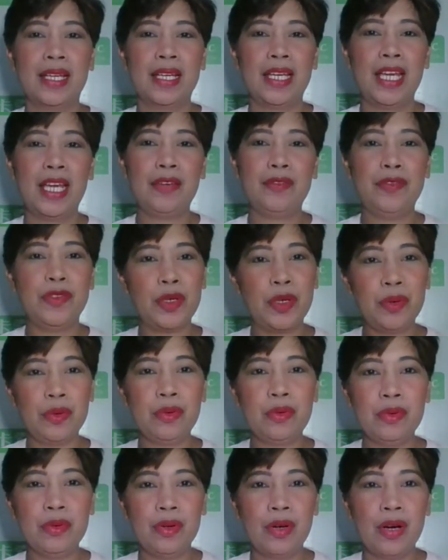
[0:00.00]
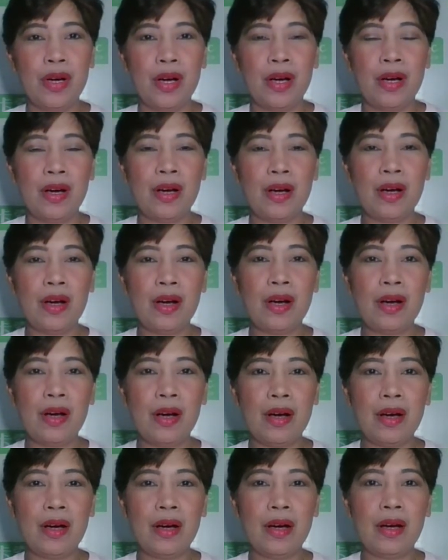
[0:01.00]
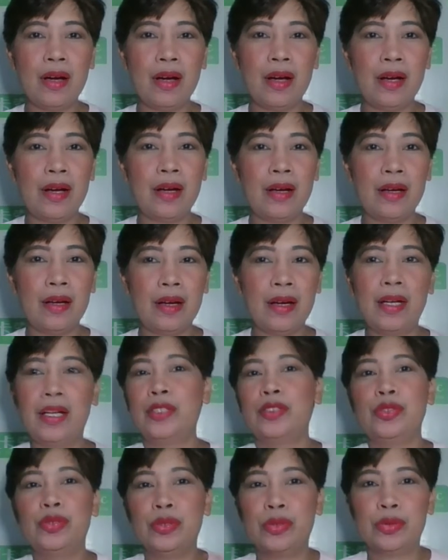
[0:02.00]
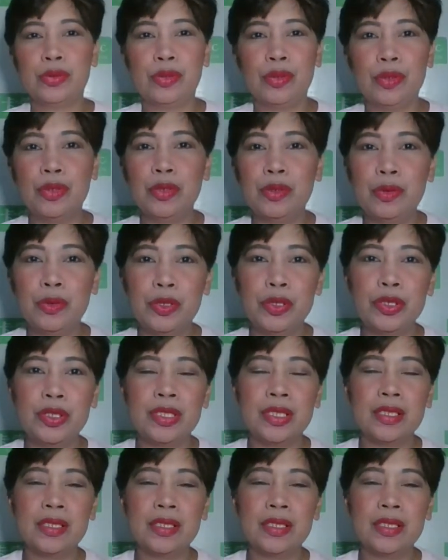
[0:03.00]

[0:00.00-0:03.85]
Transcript: If you are a tutor who